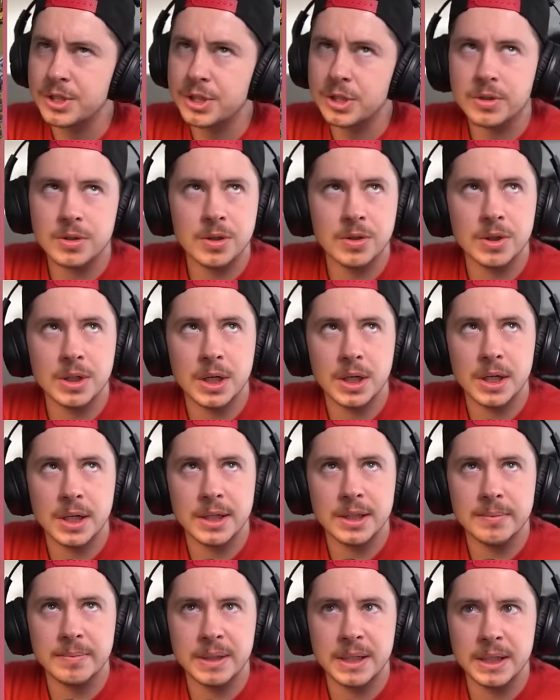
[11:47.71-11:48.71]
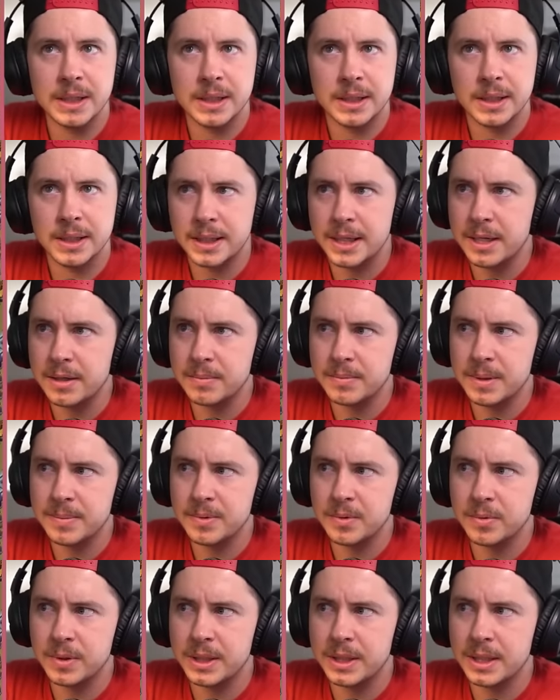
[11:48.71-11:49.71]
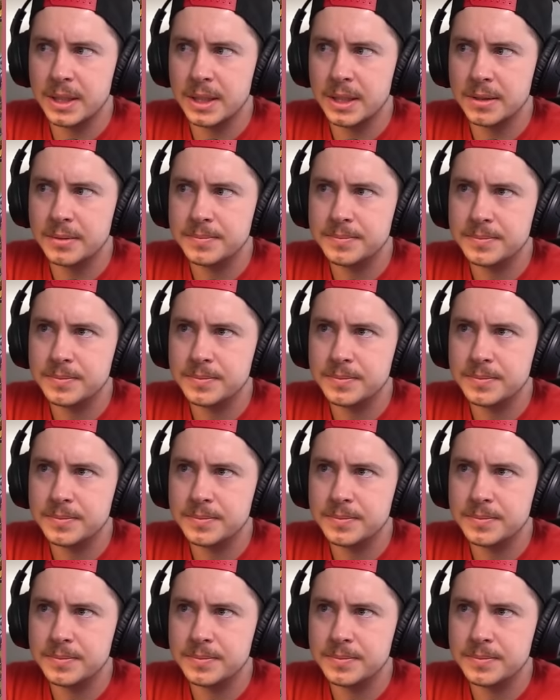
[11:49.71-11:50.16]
Choco got at the beginning. I can't remember what he got.